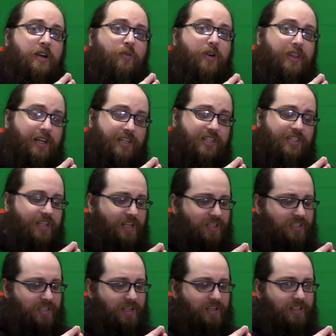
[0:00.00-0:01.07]
with us
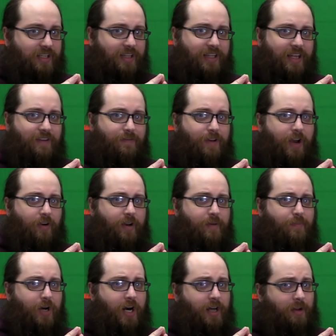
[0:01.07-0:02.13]
citizens at the very
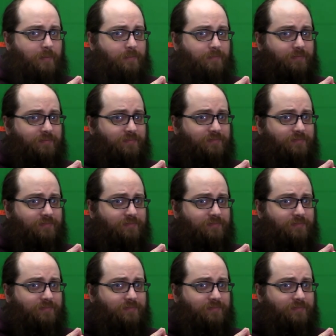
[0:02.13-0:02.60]
bottom.